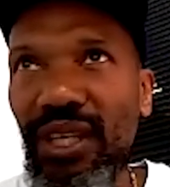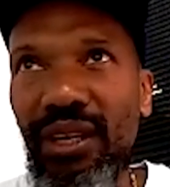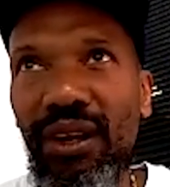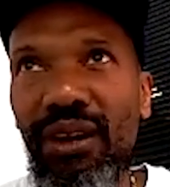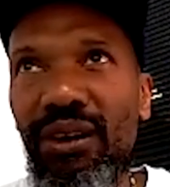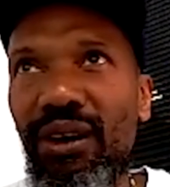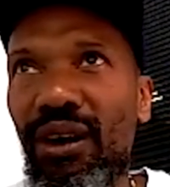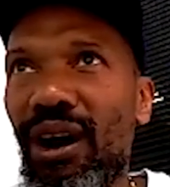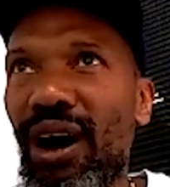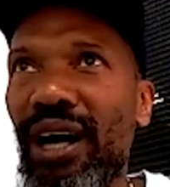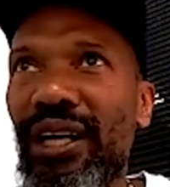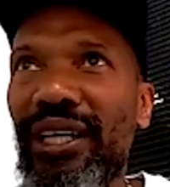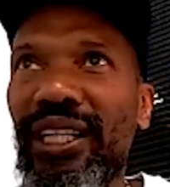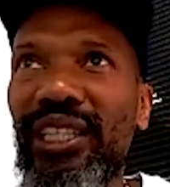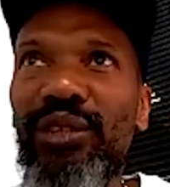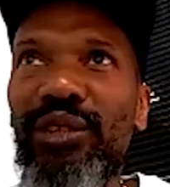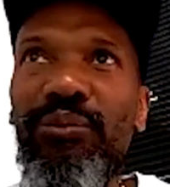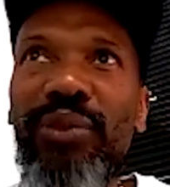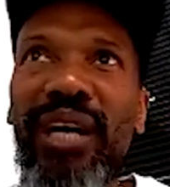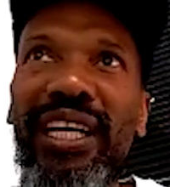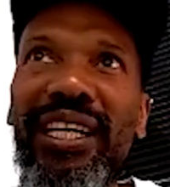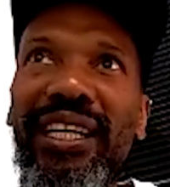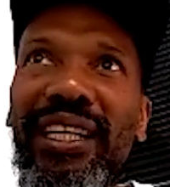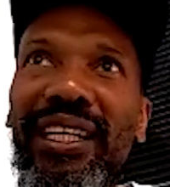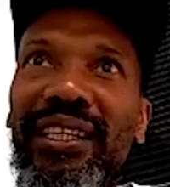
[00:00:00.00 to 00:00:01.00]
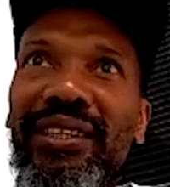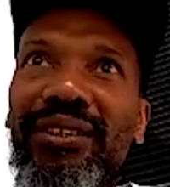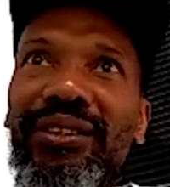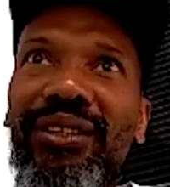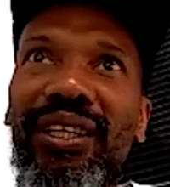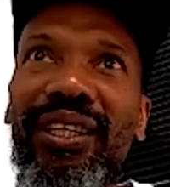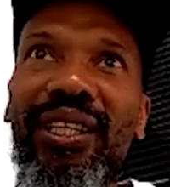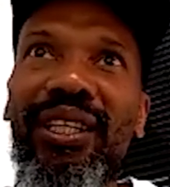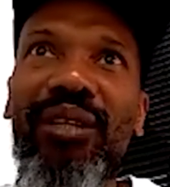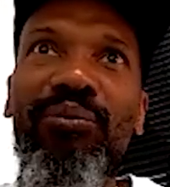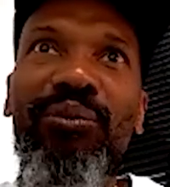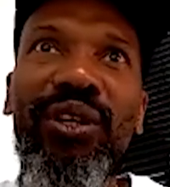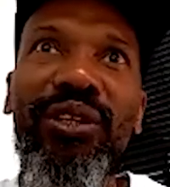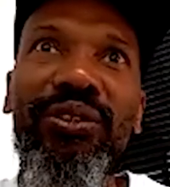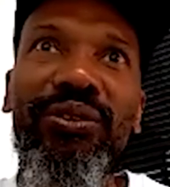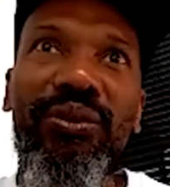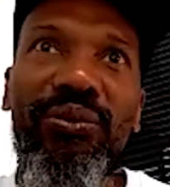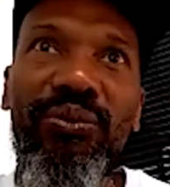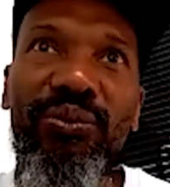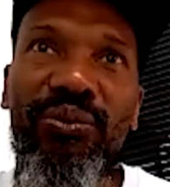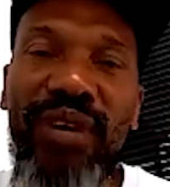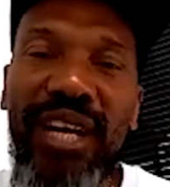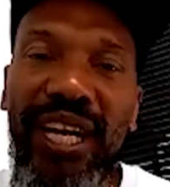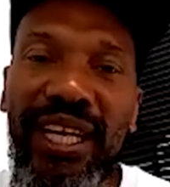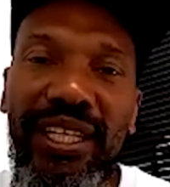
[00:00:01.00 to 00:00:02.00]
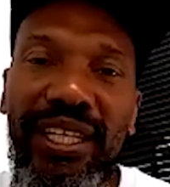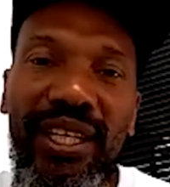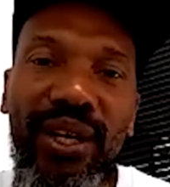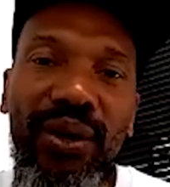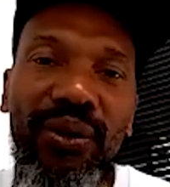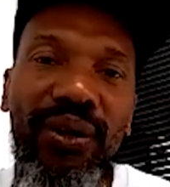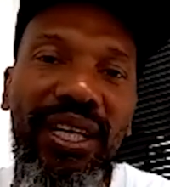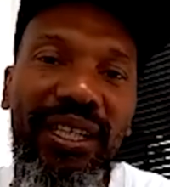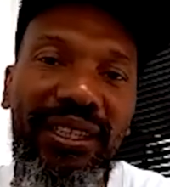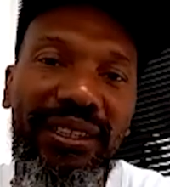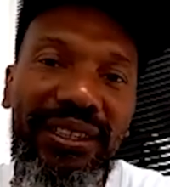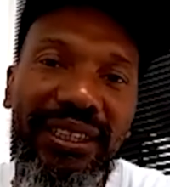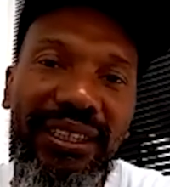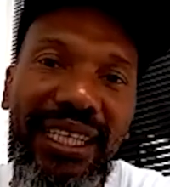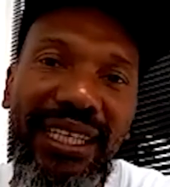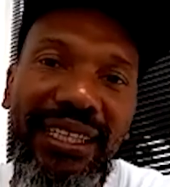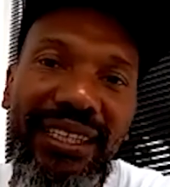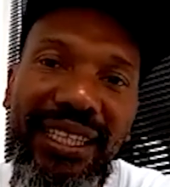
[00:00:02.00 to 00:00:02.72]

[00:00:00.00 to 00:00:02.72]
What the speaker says: artists belling each other, but radio cassette